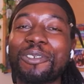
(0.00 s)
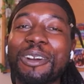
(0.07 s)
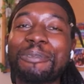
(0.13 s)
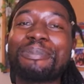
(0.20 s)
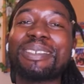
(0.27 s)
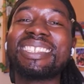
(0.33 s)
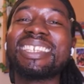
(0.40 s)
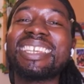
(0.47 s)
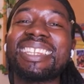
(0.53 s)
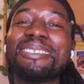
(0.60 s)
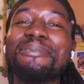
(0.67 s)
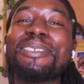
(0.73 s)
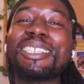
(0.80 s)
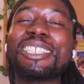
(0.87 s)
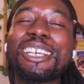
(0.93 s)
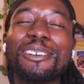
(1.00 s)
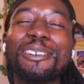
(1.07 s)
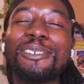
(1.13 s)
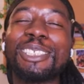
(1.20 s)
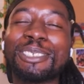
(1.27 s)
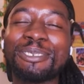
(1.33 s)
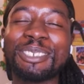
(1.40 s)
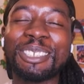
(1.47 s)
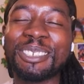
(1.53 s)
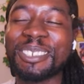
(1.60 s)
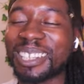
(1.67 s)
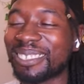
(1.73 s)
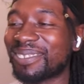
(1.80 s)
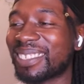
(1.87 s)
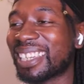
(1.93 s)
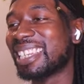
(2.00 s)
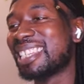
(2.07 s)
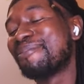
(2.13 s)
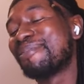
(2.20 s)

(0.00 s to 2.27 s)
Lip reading: represent themselves, if you know what I mean.